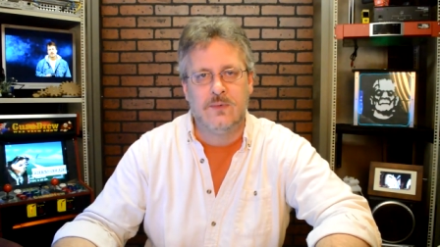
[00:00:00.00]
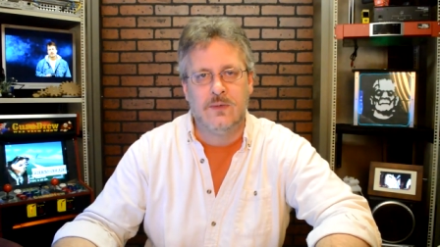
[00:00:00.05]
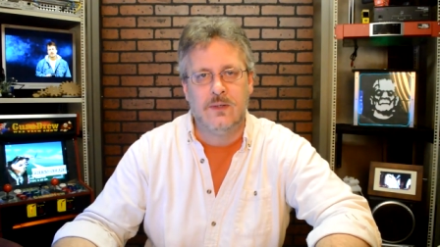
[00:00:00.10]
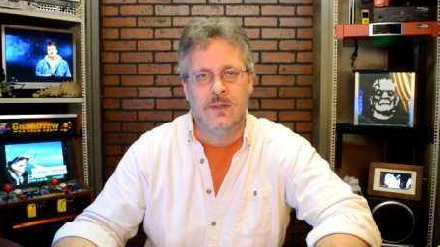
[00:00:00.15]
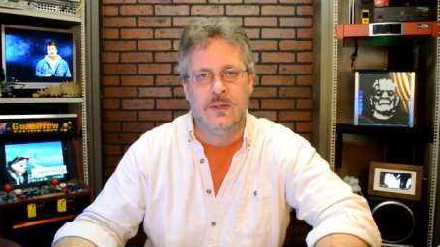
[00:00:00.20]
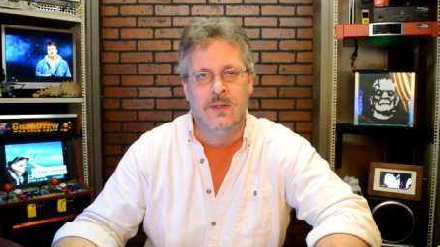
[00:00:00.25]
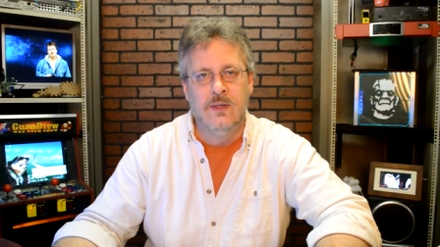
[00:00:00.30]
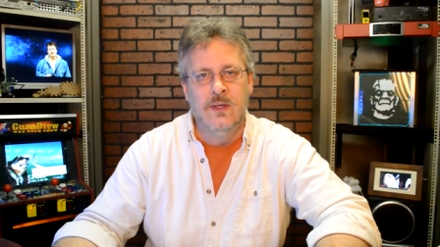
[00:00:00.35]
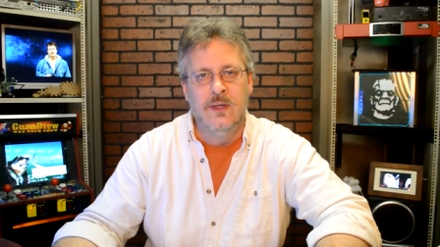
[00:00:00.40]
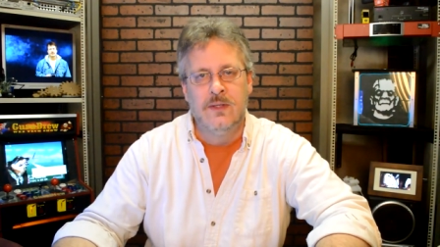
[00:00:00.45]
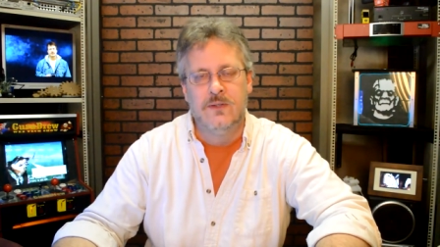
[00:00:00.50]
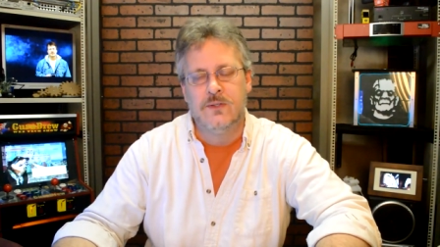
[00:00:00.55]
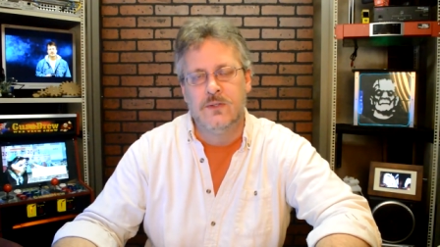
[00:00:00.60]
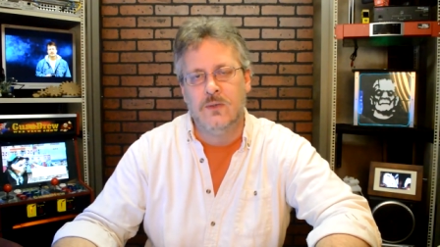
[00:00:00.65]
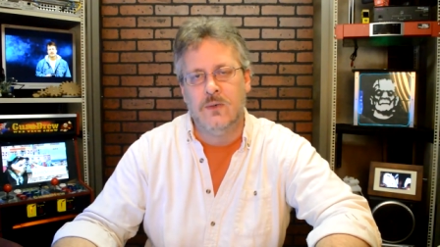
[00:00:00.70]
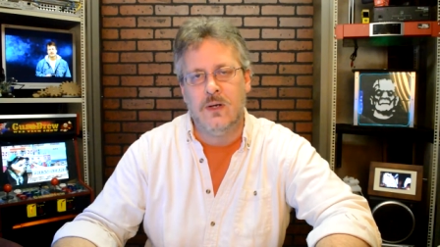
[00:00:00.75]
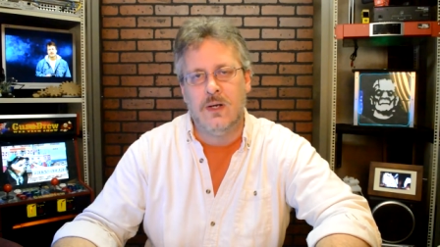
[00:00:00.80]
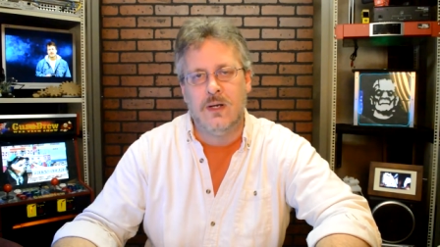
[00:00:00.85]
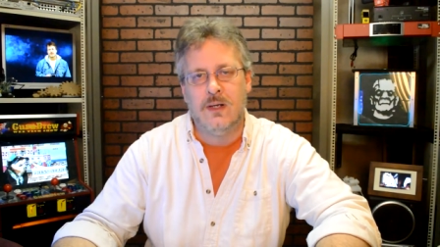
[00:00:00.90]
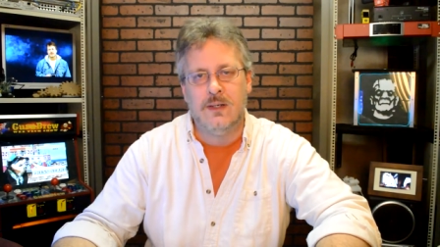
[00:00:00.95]
a,
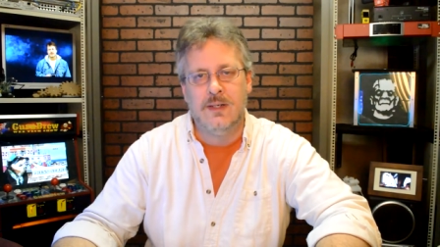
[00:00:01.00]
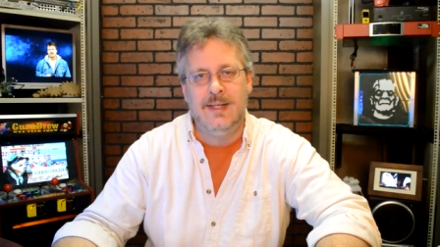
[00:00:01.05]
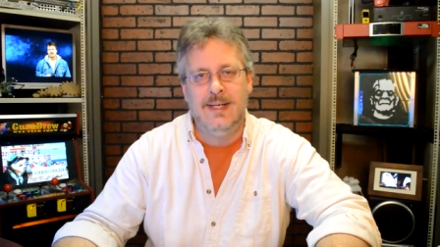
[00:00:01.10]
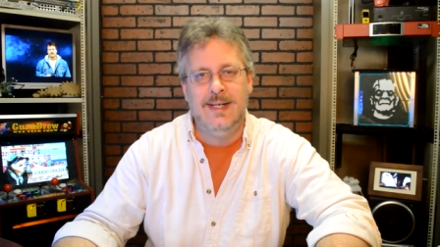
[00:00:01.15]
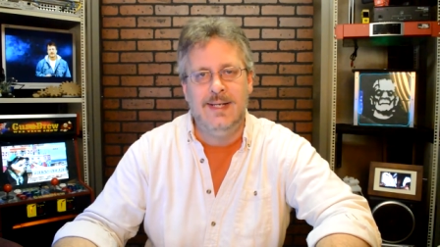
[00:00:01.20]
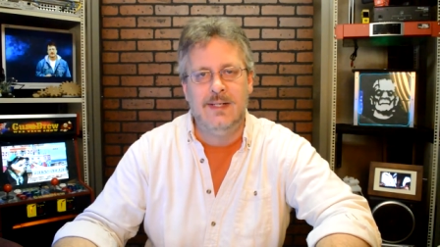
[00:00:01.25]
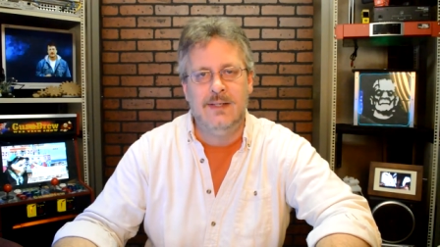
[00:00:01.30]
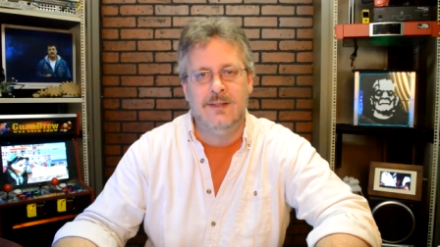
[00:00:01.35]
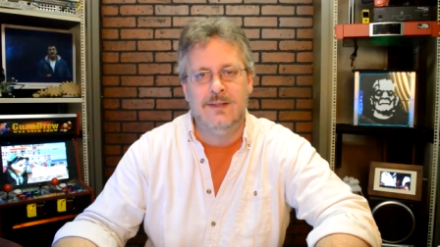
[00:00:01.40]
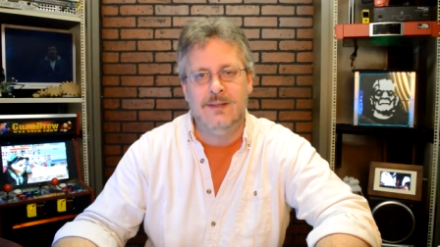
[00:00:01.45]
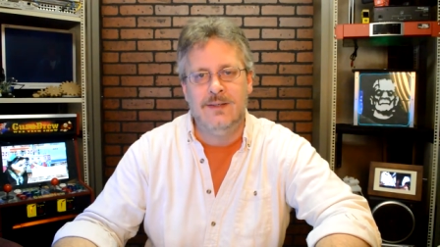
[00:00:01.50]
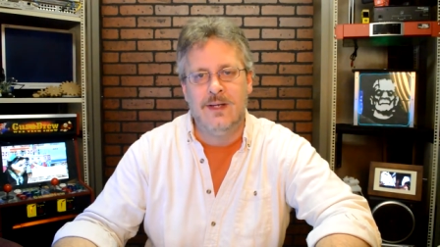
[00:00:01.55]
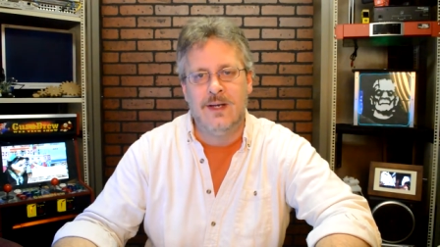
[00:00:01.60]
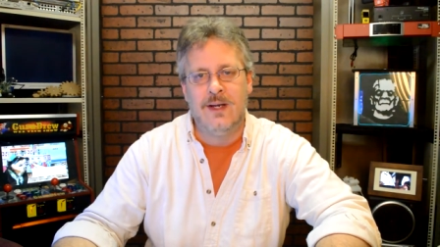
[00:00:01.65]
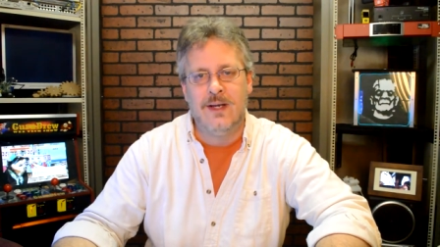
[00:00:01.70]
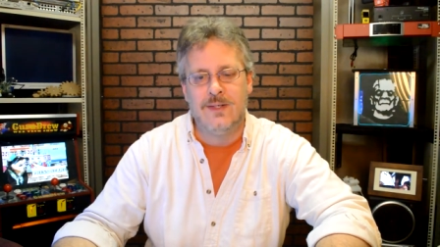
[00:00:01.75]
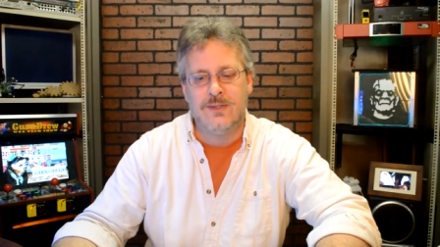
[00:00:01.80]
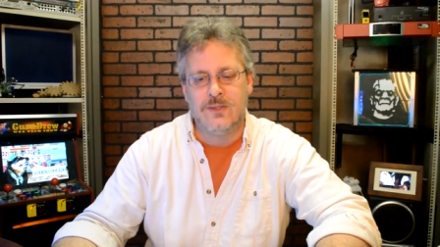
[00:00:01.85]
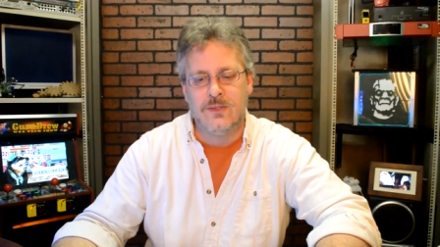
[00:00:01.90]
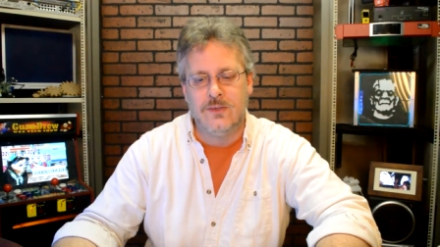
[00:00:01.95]
through a heated
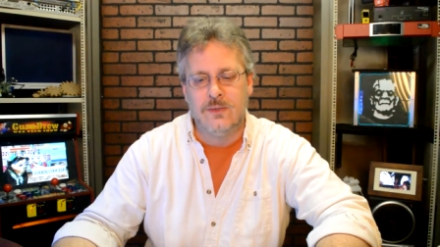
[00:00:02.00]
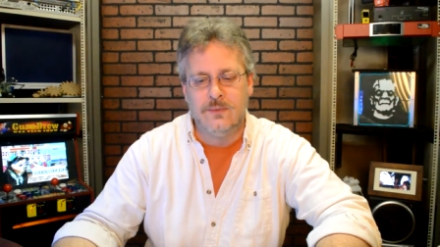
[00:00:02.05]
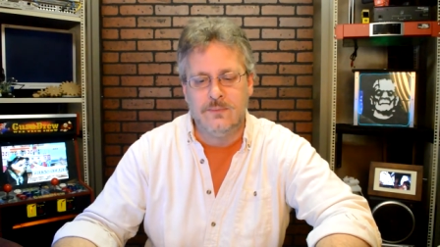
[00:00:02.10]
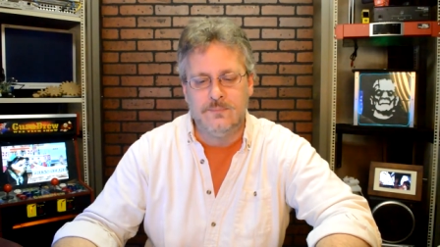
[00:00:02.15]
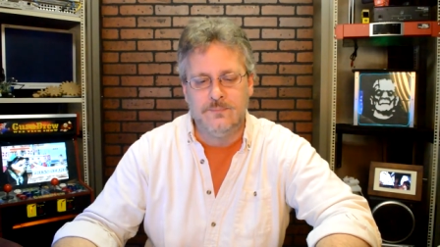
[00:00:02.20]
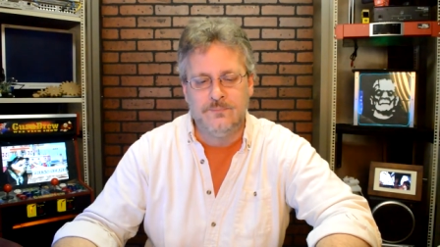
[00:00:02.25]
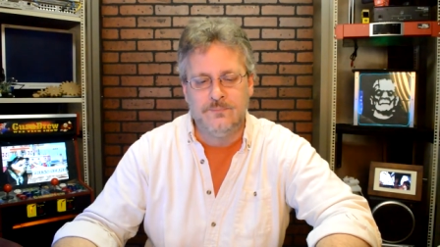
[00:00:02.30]
nozzle.